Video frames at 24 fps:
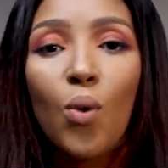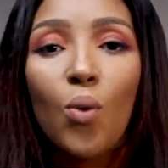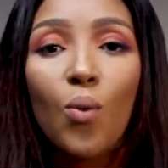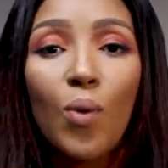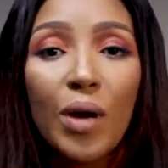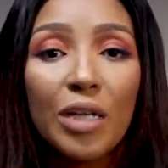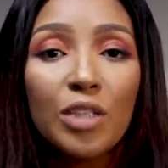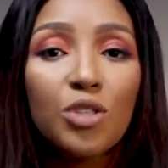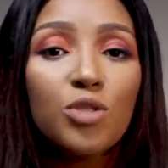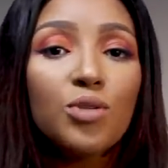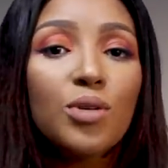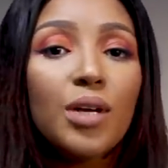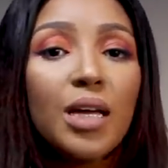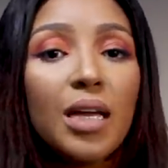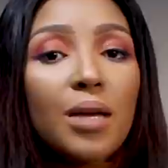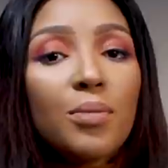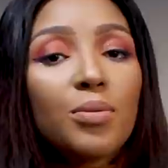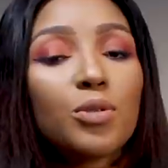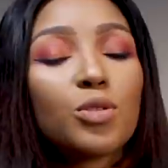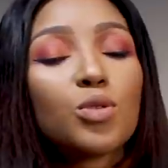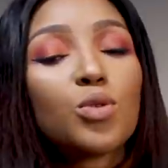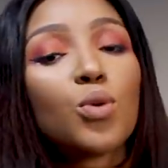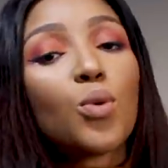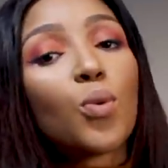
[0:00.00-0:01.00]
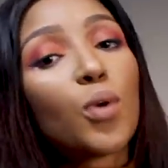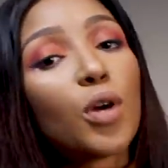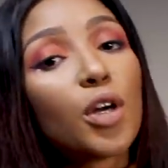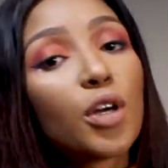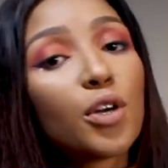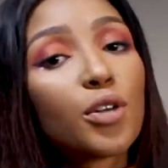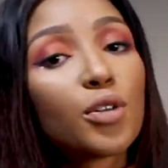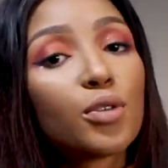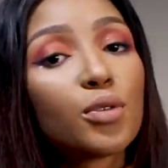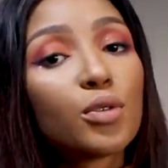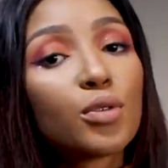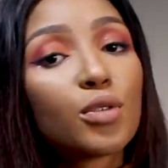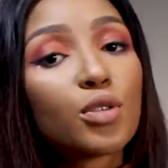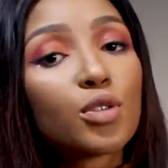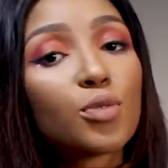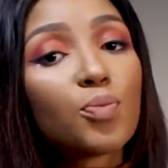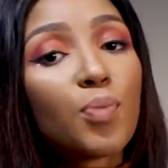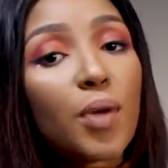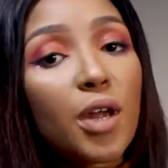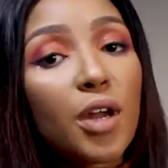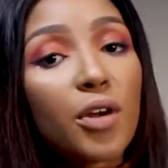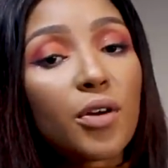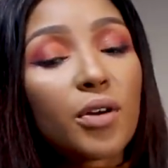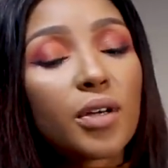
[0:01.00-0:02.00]
Once you are able to work through those
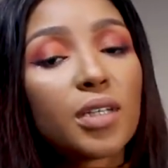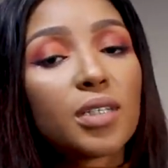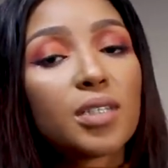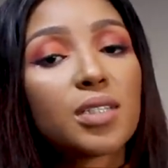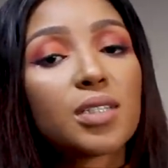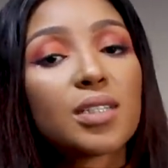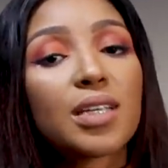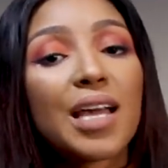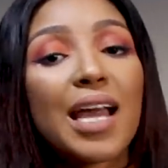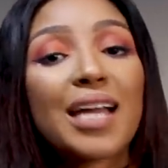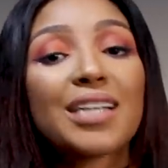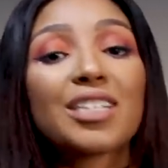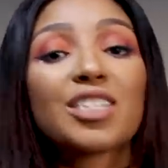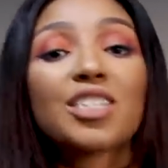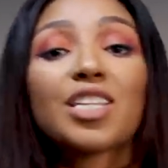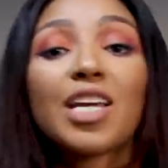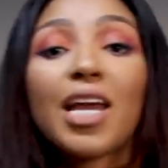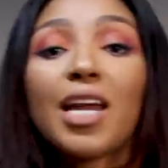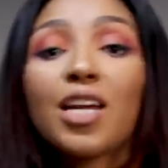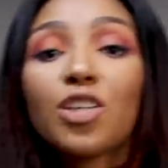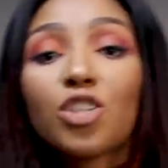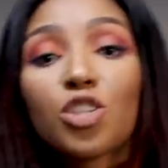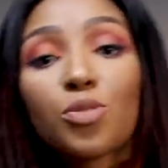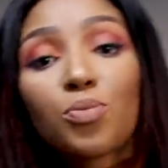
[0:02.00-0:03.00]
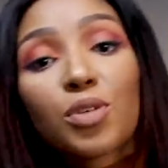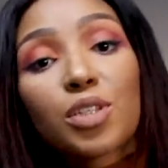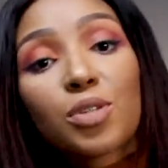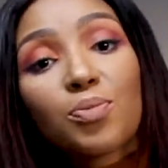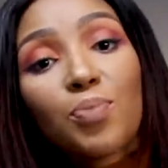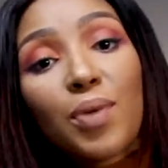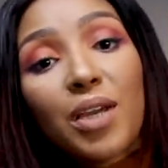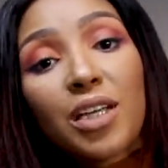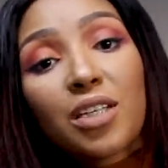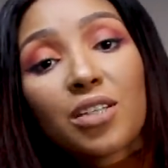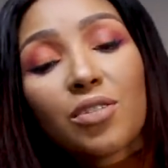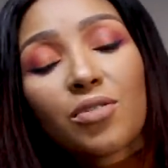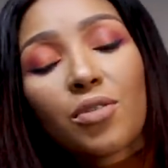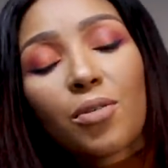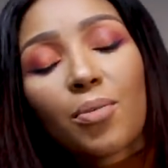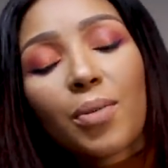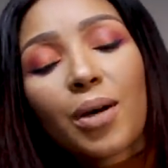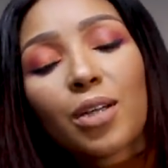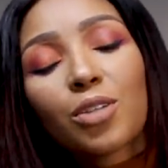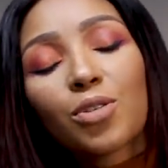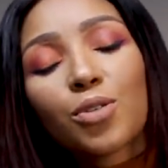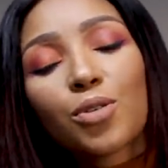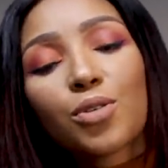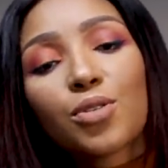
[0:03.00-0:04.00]
barriers and change your perspective
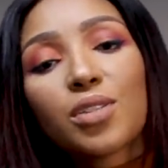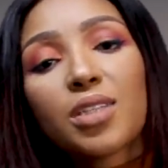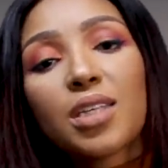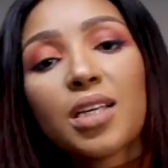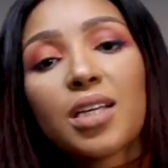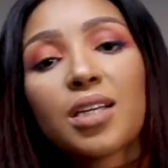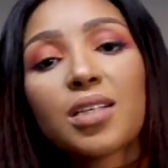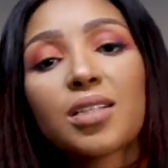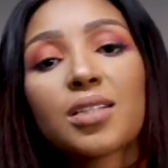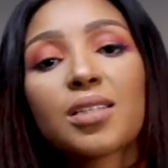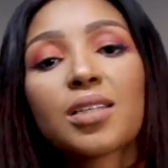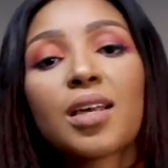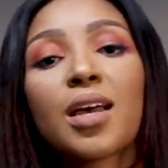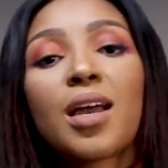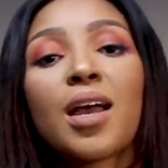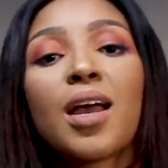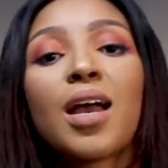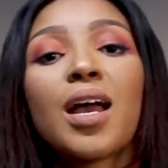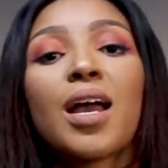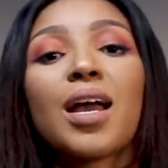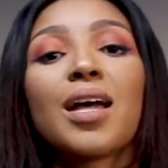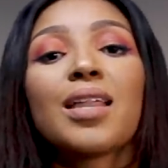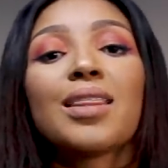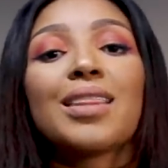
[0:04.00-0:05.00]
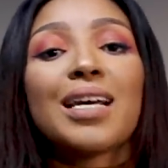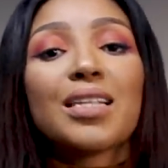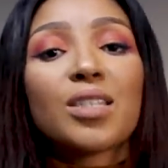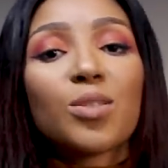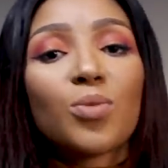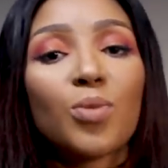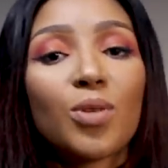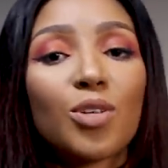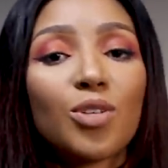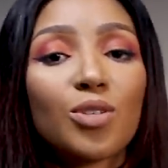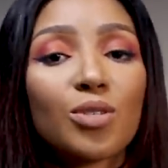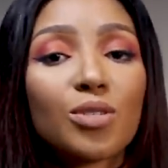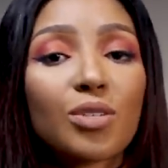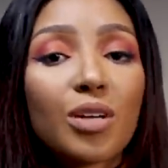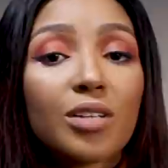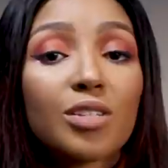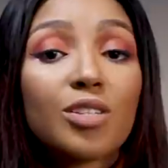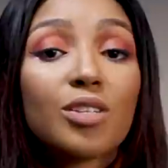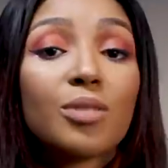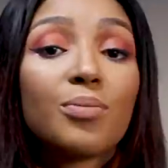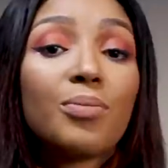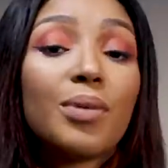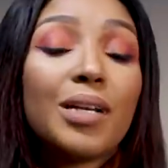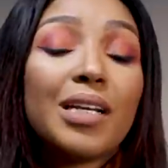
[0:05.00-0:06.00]
about those things, that's when you start
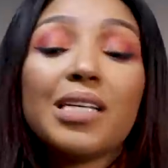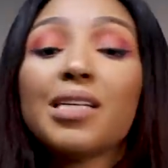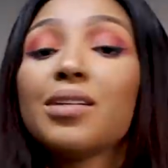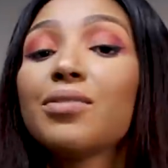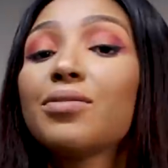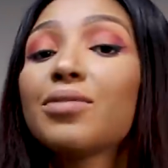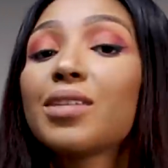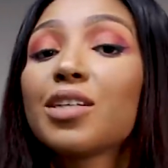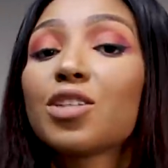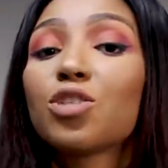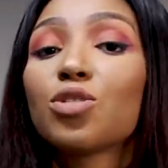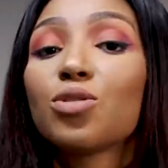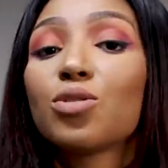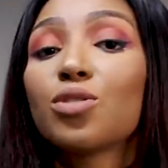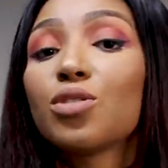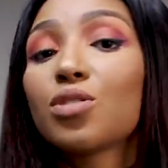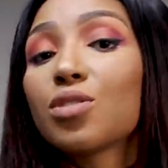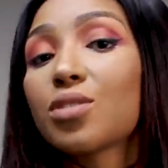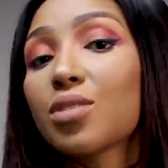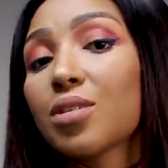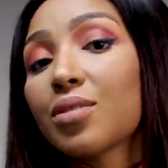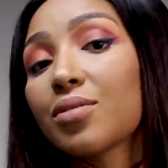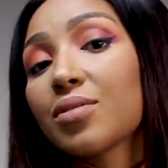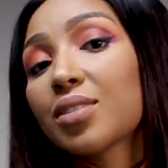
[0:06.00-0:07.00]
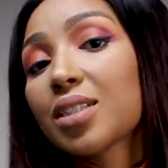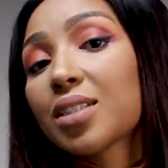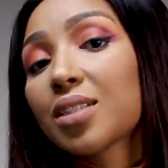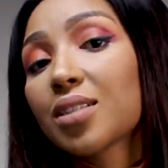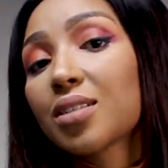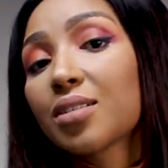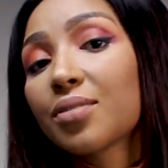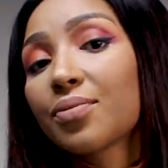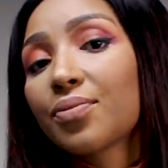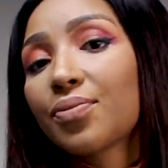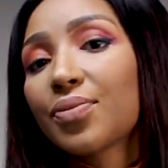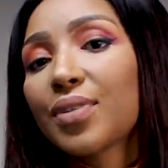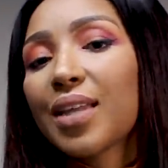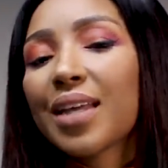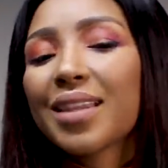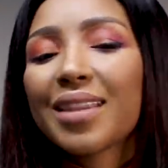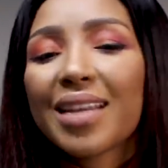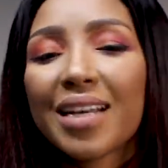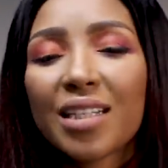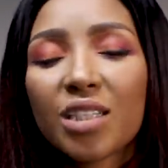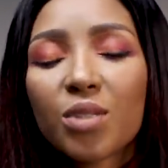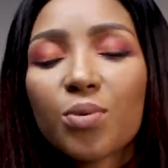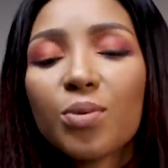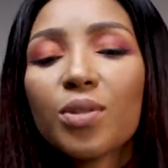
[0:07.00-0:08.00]
to believe that you deserve it. And
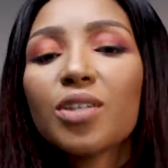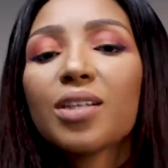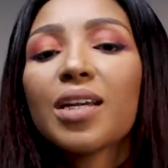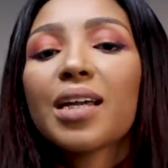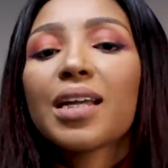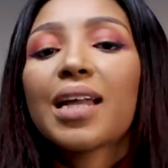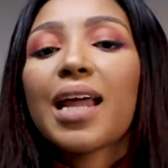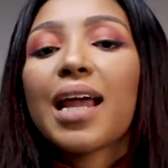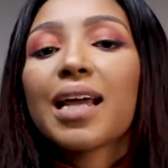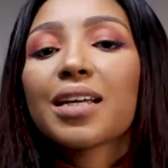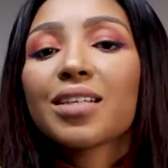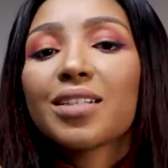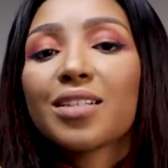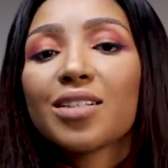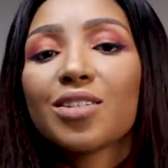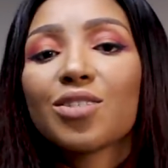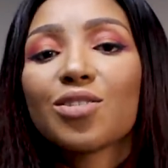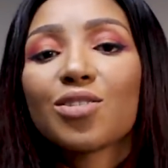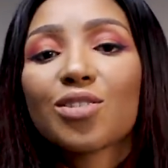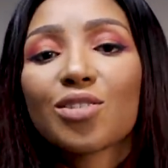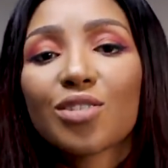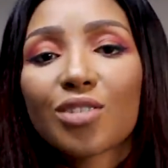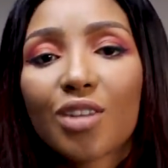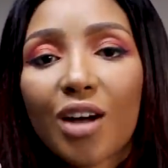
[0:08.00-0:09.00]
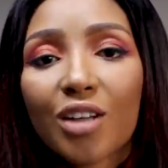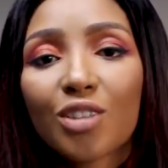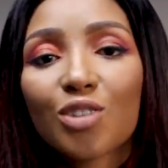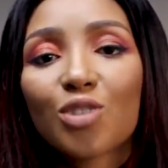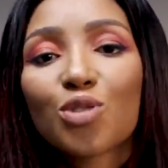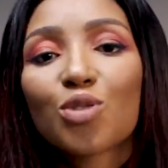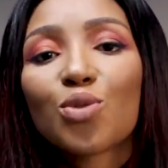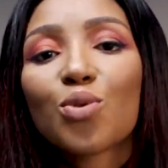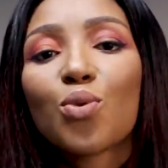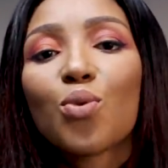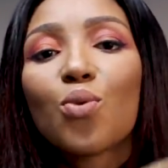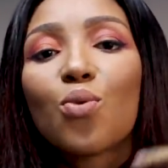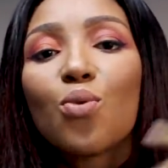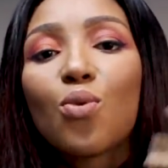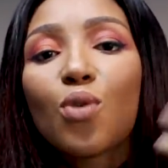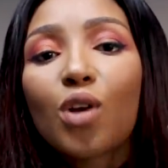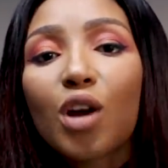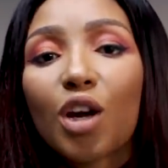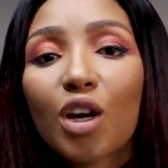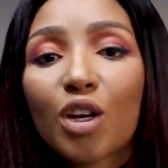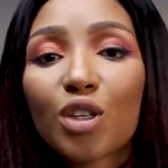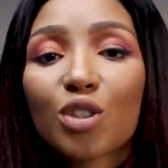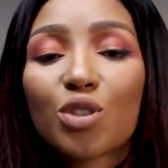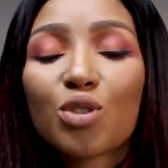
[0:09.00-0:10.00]
that's when you can actually start to
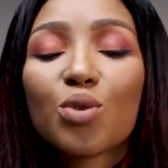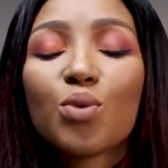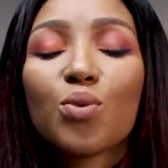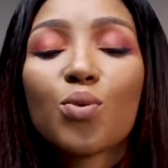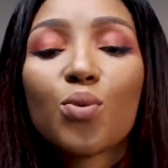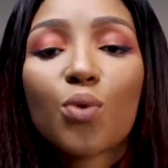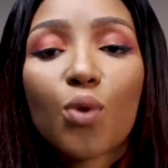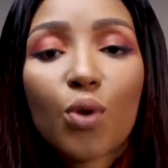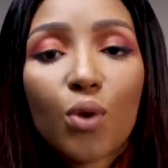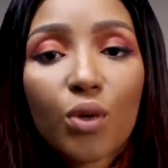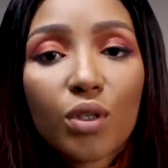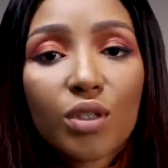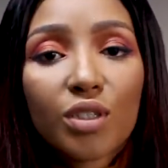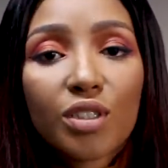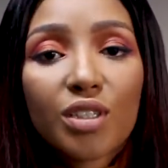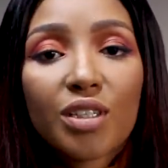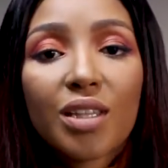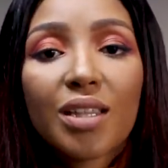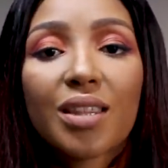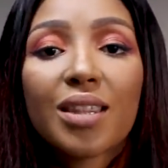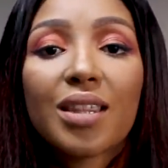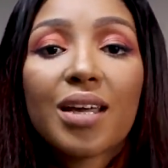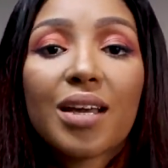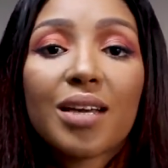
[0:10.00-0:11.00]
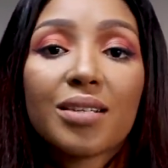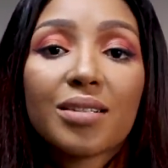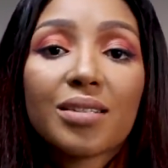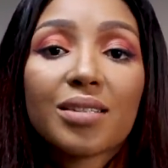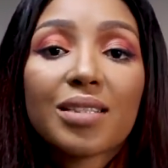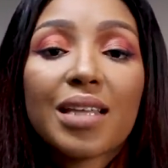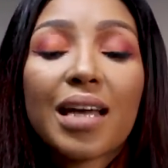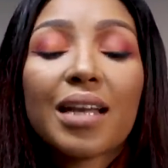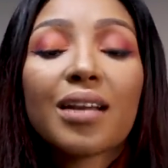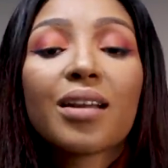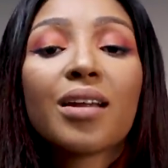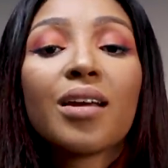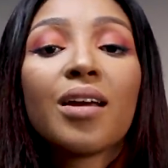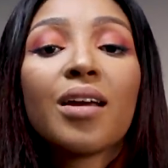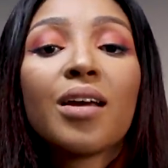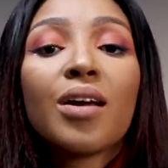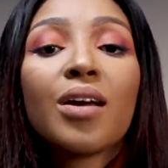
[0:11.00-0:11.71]
work towards the things that